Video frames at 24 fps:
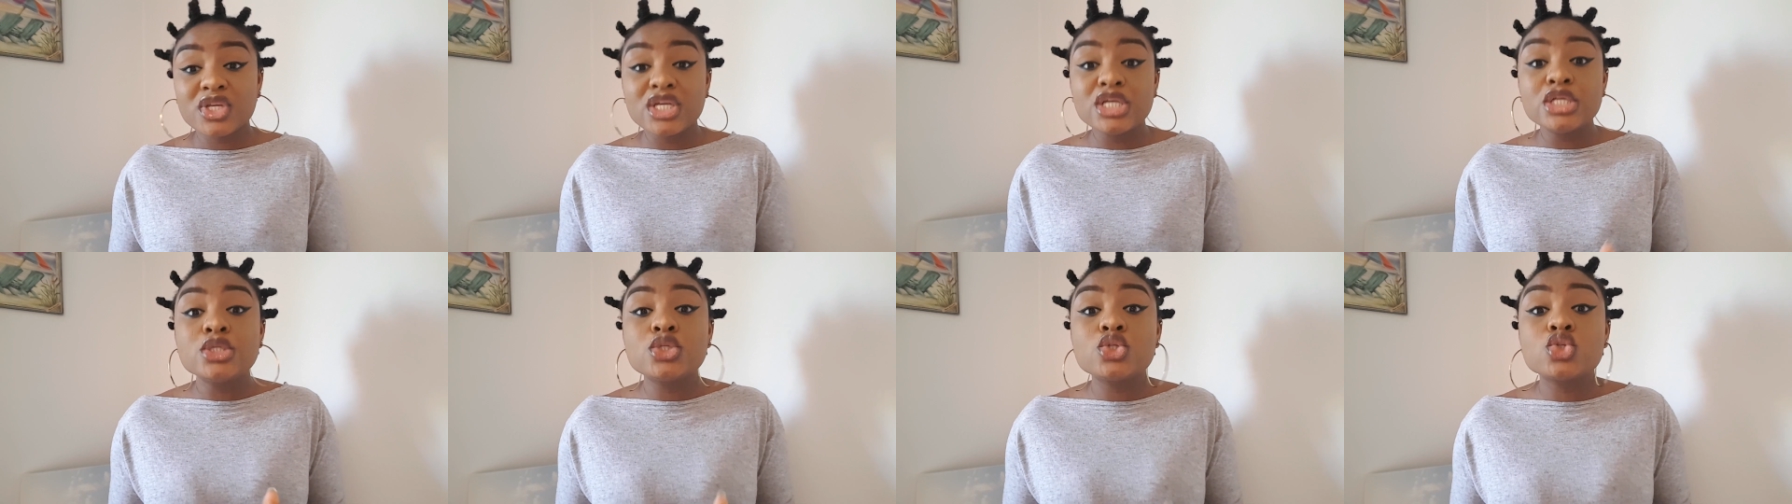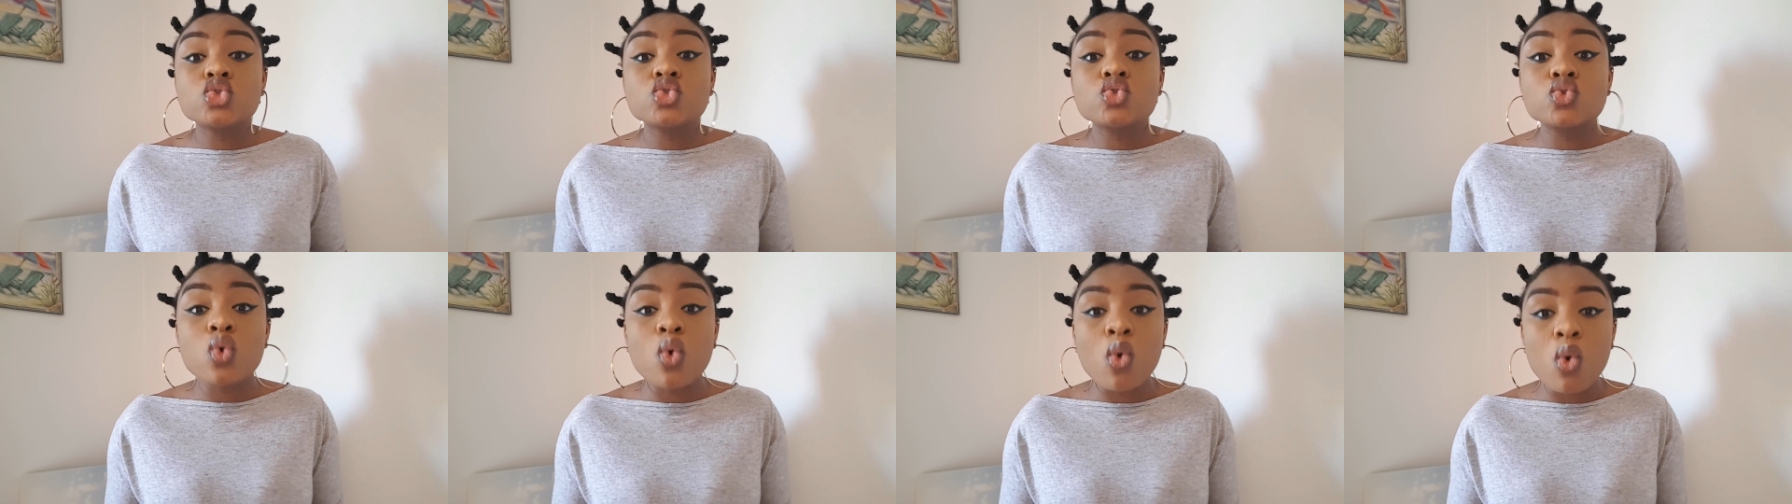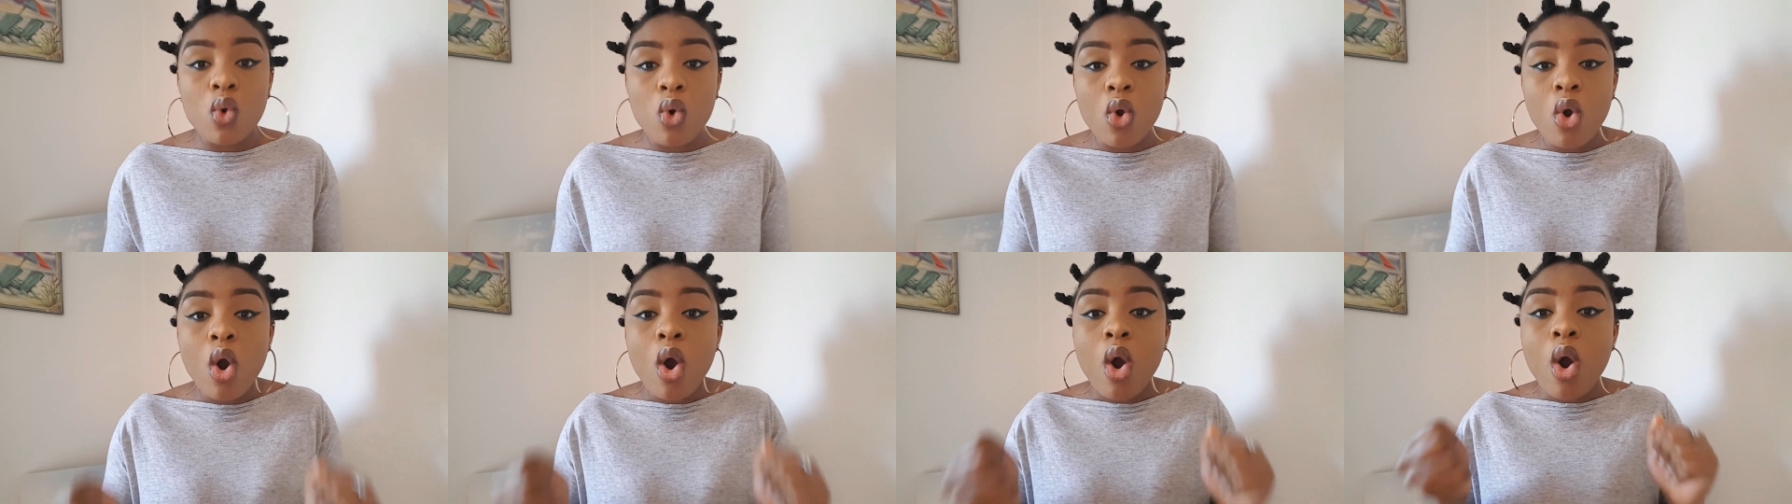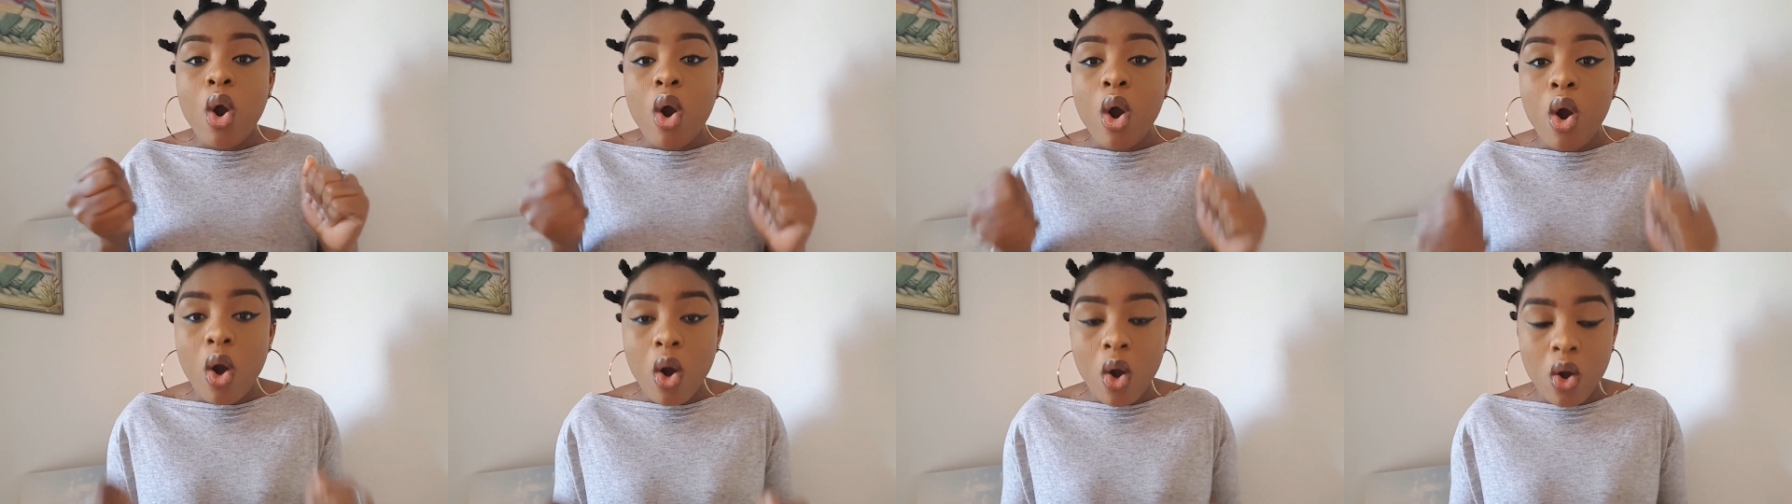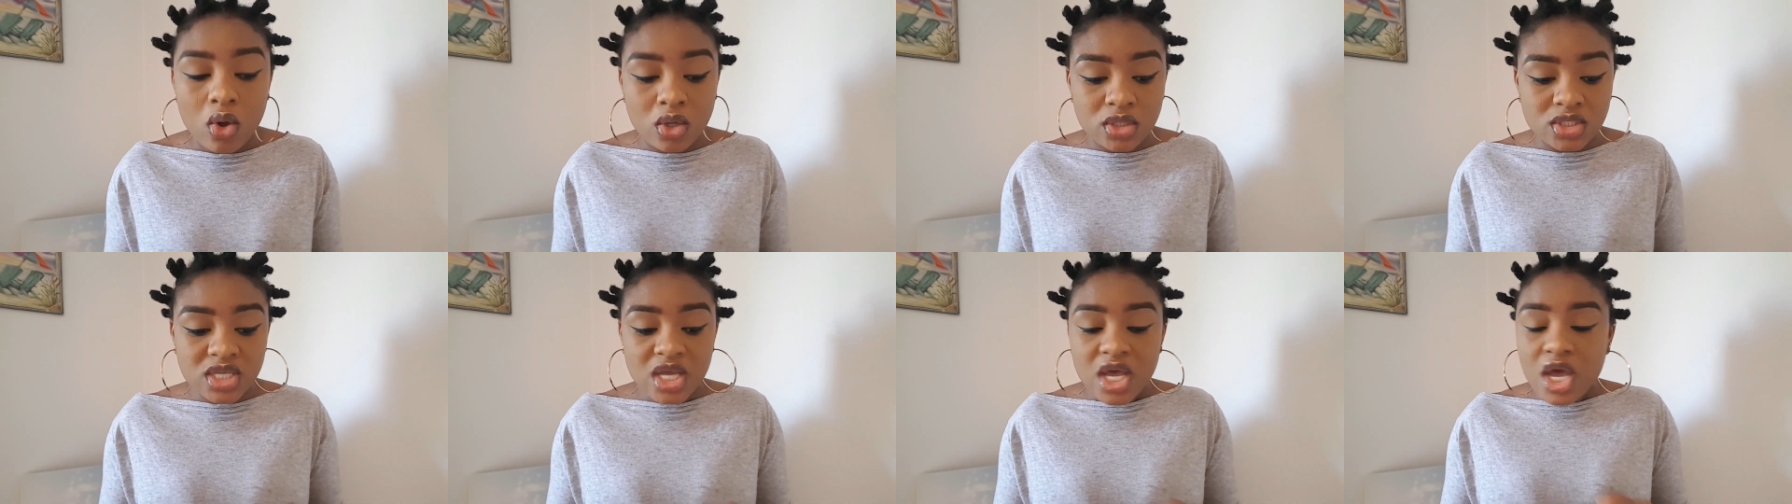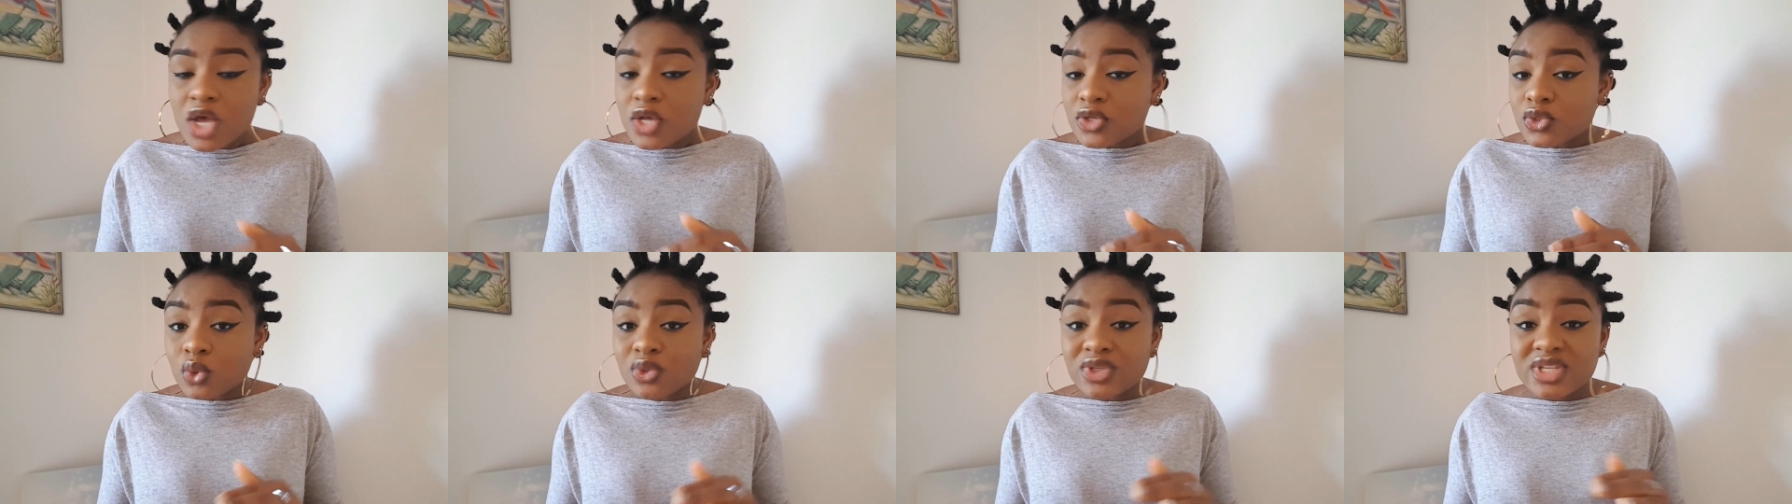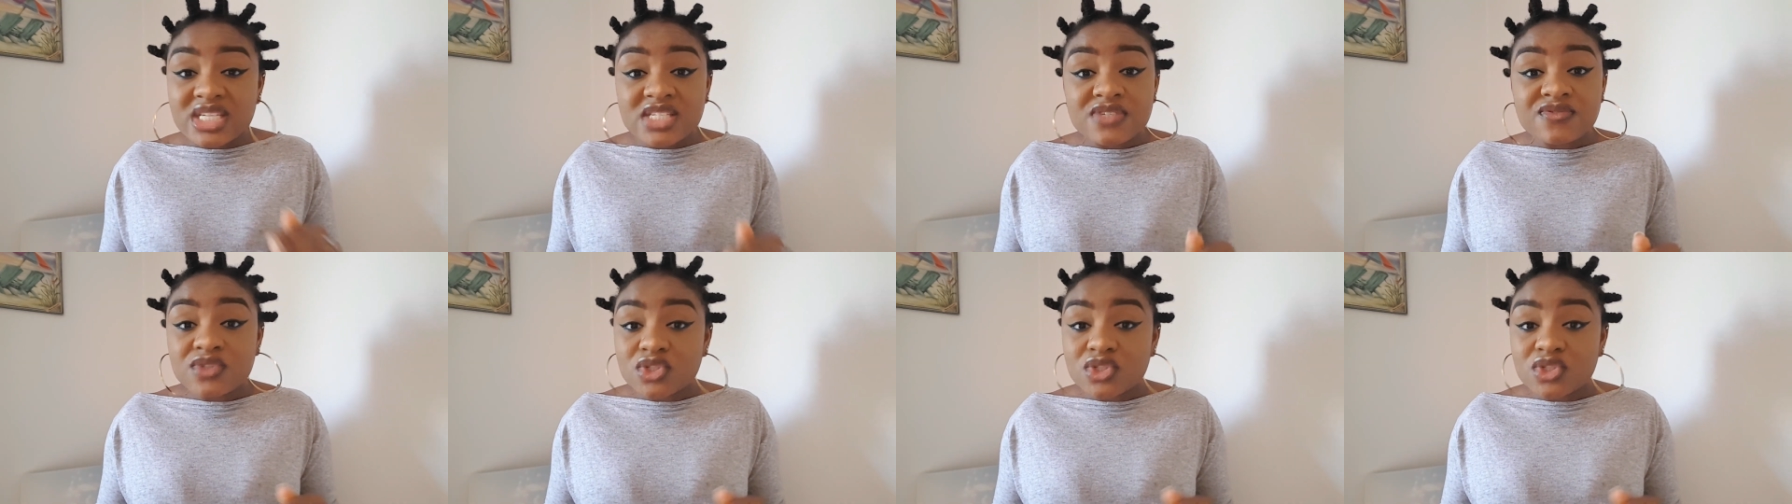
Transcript: is so hot so this